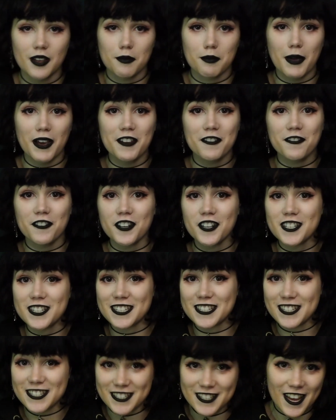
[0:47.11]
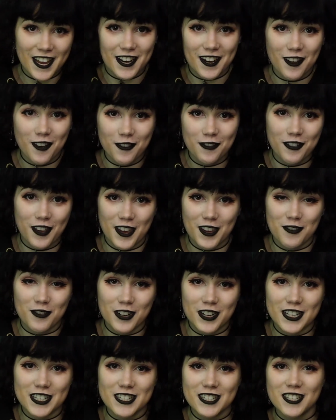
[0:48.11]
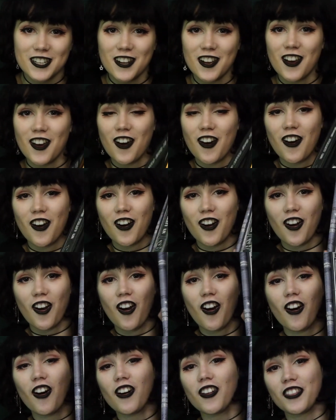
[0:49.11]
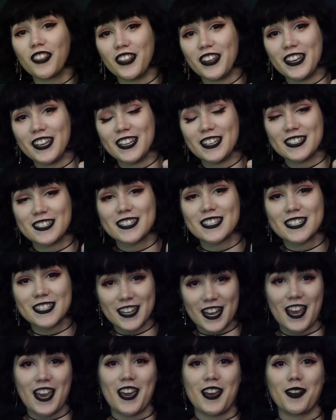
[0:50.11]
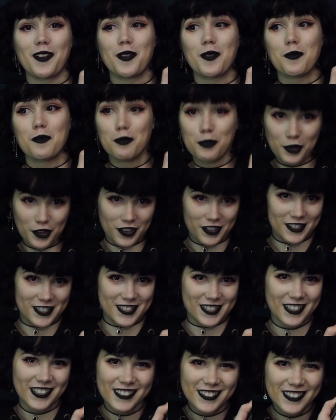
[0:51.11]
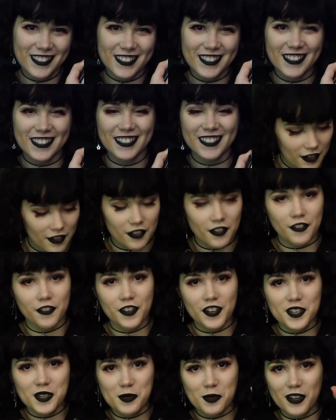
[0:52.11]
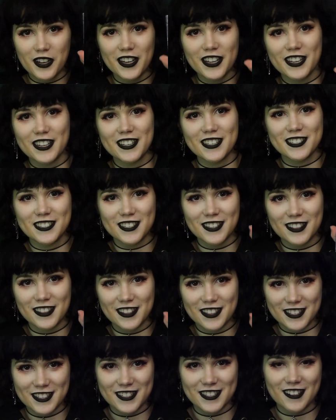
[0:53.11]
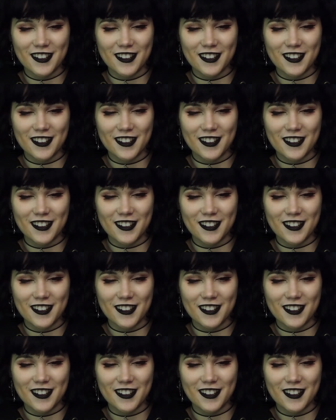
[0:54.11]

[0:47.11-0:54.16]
My first set of favorite are all these dang books. The first one is this